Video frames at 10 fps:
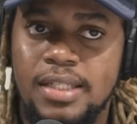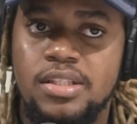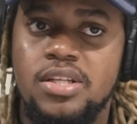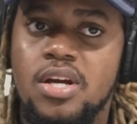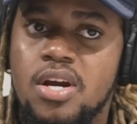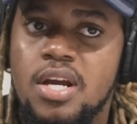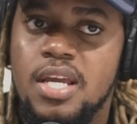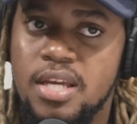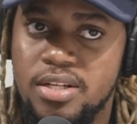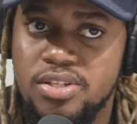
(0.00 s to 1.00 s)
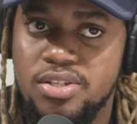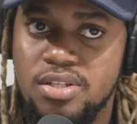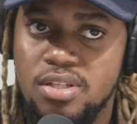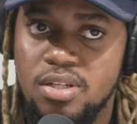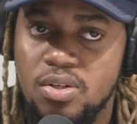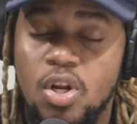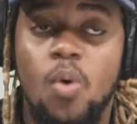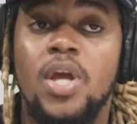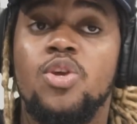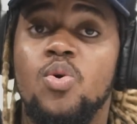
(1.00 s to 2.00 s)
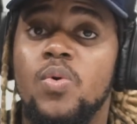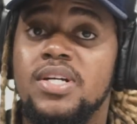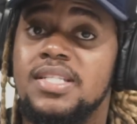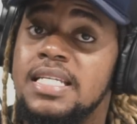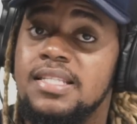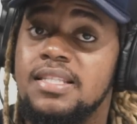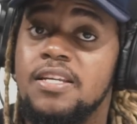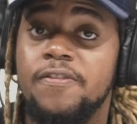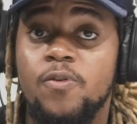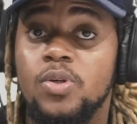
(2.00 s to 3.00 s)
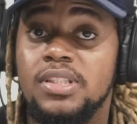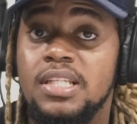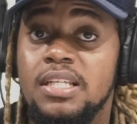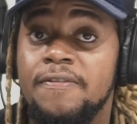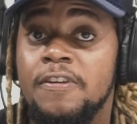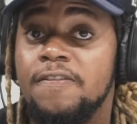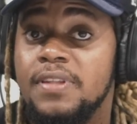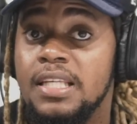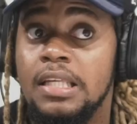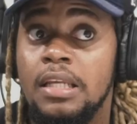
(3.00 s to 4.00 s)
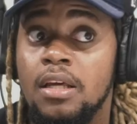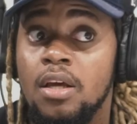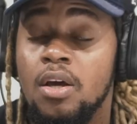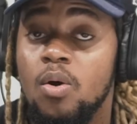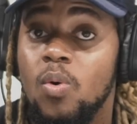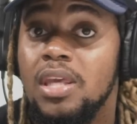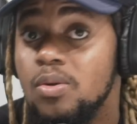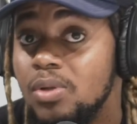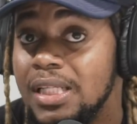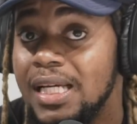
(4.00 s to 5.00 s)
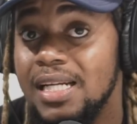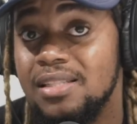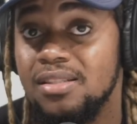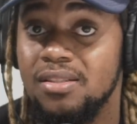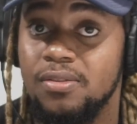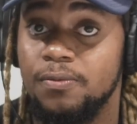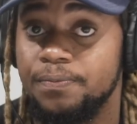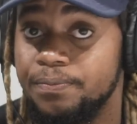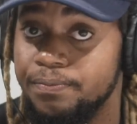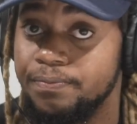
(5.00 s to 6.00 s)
at your age, now when you were 16, 14, 15, what you did I listen to?